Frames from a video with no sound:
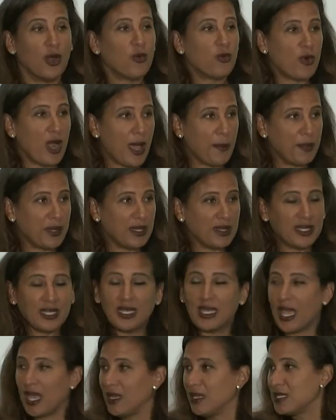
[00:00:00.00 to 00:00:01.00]

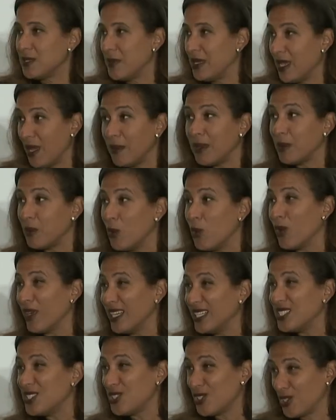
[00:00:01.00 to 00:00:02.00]
rapidly and is becoming more
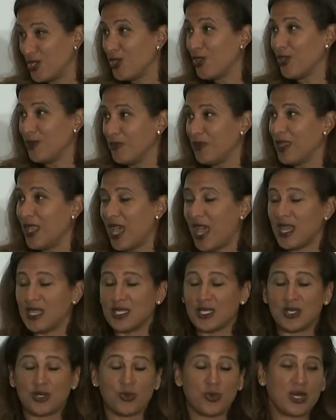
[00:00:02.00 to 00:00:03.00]
insecure
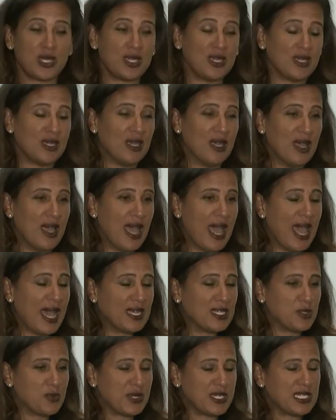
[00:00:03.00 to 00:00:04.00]
as we,
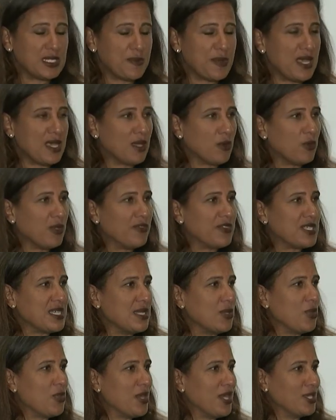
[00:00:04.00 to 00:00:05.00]
as we speak. And we've
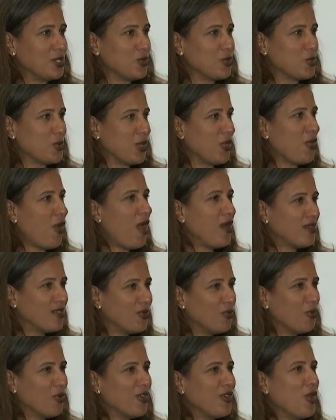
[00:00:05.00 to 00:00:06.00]
seen things which we
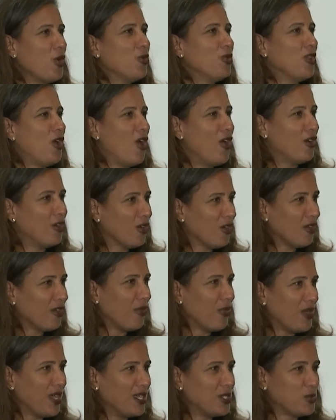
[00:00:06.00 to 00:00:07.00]
thought were no
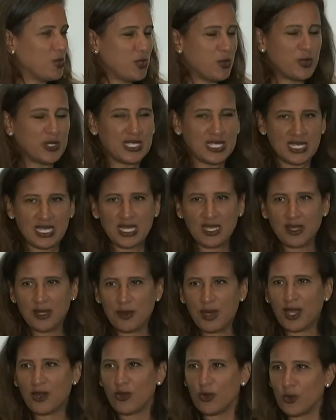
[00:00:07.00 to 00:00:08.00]
longer things we would see in
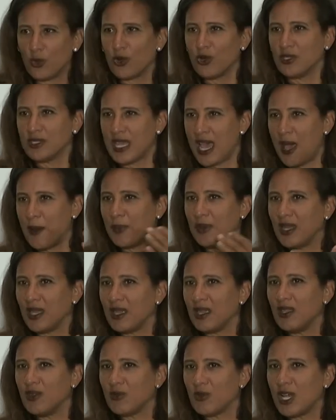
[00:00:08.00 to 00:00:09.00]
the modern world
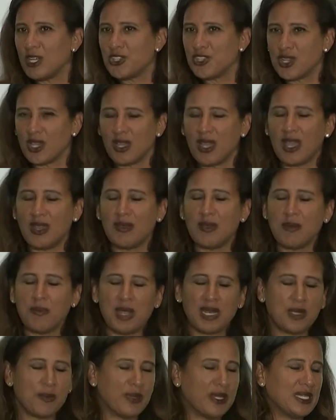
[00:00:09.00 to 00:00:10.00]
happening in Russia and in
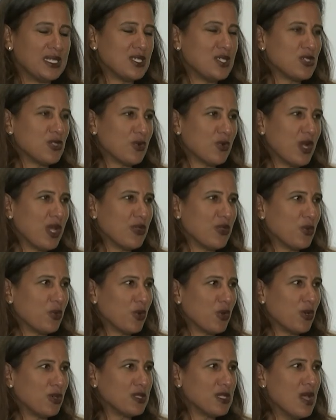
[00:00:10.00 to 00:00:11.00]
many places around the
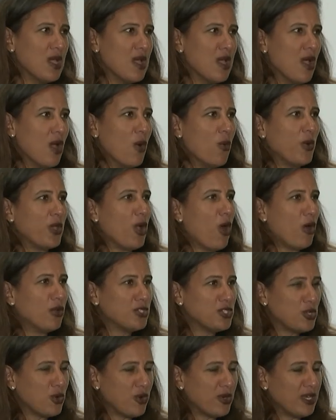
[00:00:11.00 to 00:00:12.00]
world. We
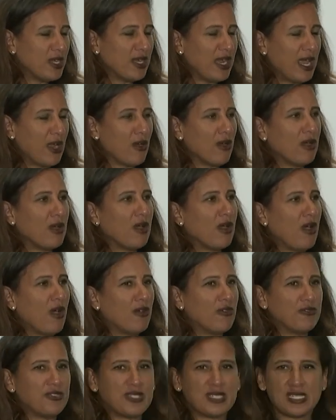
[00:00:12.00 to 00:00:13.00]
also are in an era
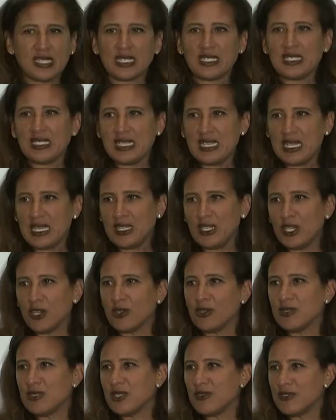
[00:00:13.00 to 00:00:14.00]
of 16
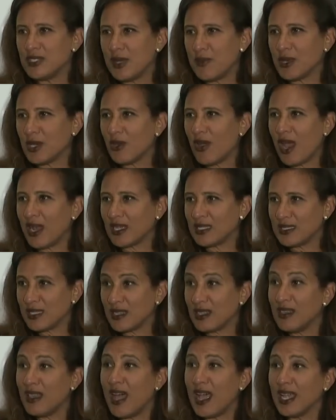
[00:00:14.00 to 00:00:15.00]
years of democratic
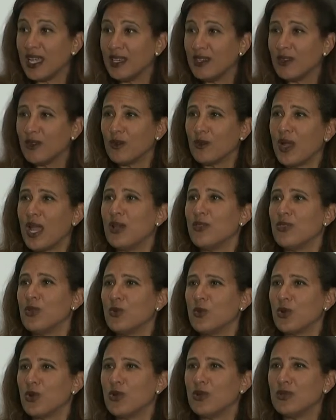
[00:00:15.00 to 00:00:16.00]
decline around
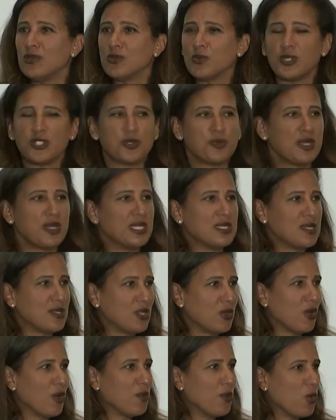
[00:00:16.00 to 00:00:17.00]
the world, which means that
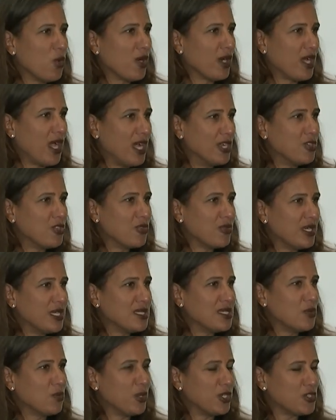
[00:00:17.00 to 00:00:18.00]
there are more
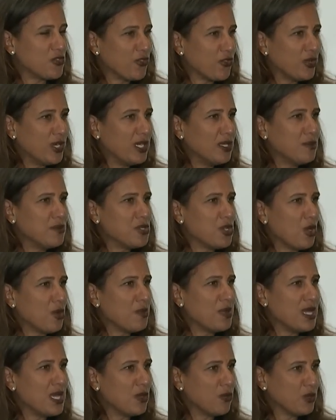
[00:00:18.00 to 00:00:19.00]
countries in which freedoms are
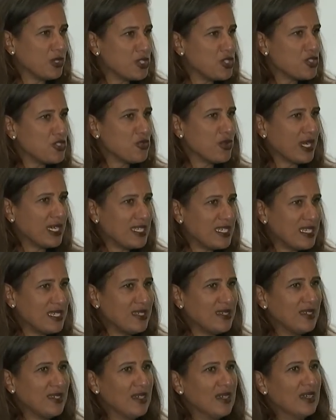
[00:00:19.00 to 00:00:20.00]
being restricted
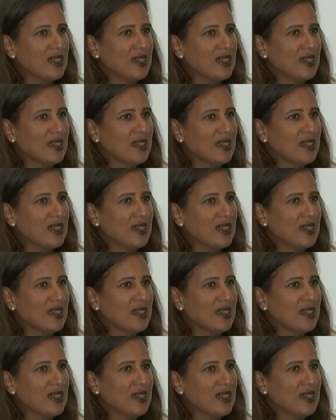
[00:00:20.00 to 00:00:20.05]
restricted,